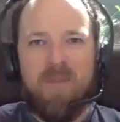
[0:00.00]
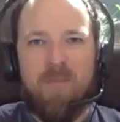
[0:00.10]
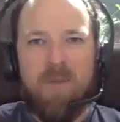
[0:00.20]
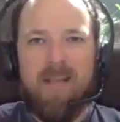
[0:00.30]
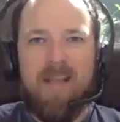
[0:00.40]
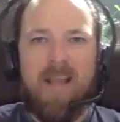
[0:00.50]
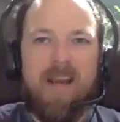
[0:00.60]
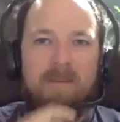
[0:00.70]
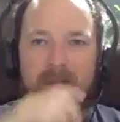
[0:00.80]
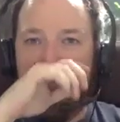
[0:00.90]
But
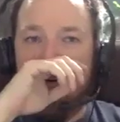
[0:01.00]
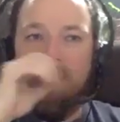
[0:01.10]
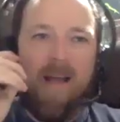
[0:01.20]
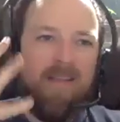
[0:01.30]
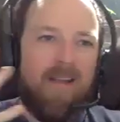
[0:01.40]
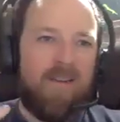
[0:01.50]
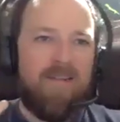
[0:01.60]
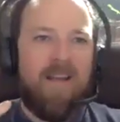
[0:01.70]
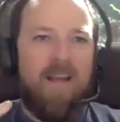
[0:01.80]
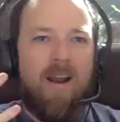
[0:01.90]
if it applies to
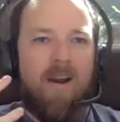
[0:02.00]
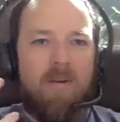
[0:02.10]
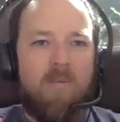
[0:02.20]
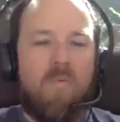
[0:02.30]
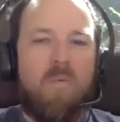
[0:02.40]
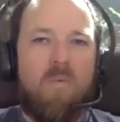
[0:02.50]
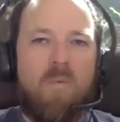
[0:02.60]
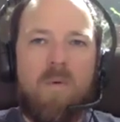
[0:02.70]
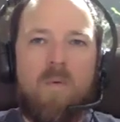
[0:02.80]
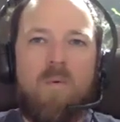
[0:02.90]
others,
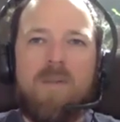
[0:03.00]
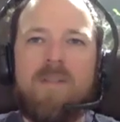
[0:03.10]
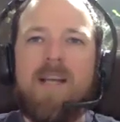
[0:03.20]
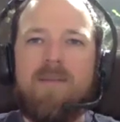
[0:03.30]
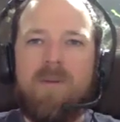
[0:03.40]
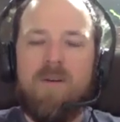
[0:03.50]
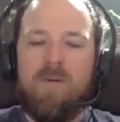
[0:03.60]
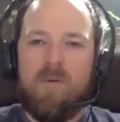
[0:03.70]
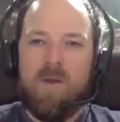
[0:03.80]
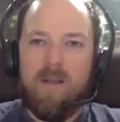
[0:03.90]
what's next for
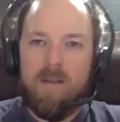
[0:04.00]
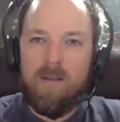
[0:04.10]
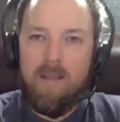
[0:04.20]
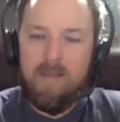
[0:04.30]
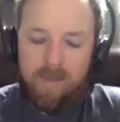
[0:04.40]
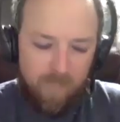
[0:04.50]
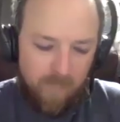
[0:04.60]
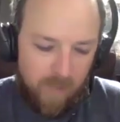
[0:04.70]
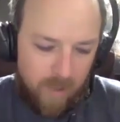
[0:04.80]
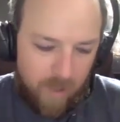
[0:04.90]
you?
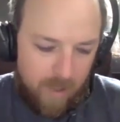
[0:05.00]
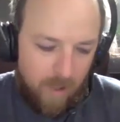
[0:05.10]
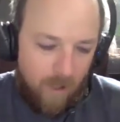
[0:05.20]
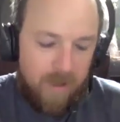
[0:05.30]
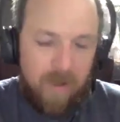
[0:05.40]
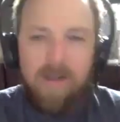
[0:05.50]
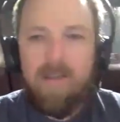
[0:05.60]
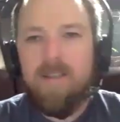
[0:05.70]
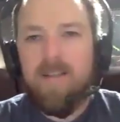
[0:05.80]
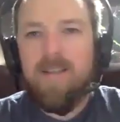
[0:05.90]
Are you going
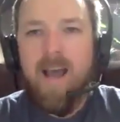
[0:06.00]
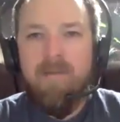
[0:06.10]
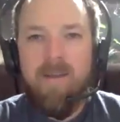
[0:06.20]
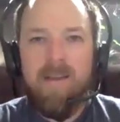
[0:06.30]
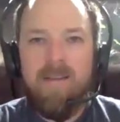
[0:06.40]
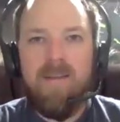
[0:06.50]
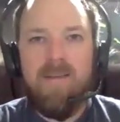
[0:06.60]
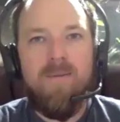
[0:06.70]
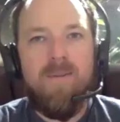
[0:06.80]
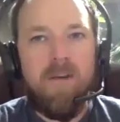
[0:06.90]
to just dive
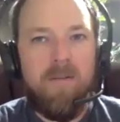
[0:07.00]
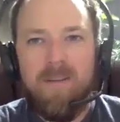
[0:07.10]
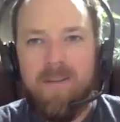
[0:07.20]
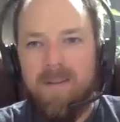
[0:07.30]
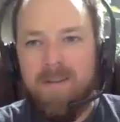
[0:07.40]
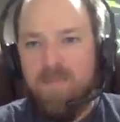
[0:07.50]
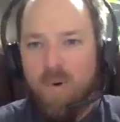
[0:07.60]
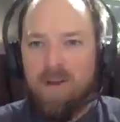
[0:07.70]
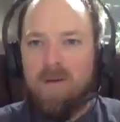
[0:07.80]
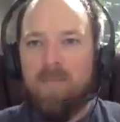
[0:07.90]
into the
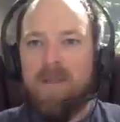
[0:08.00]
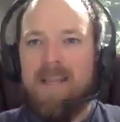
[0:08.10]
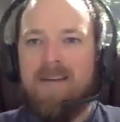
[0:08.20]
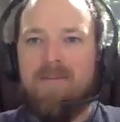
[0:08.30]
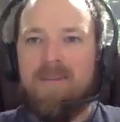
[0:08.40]
more complete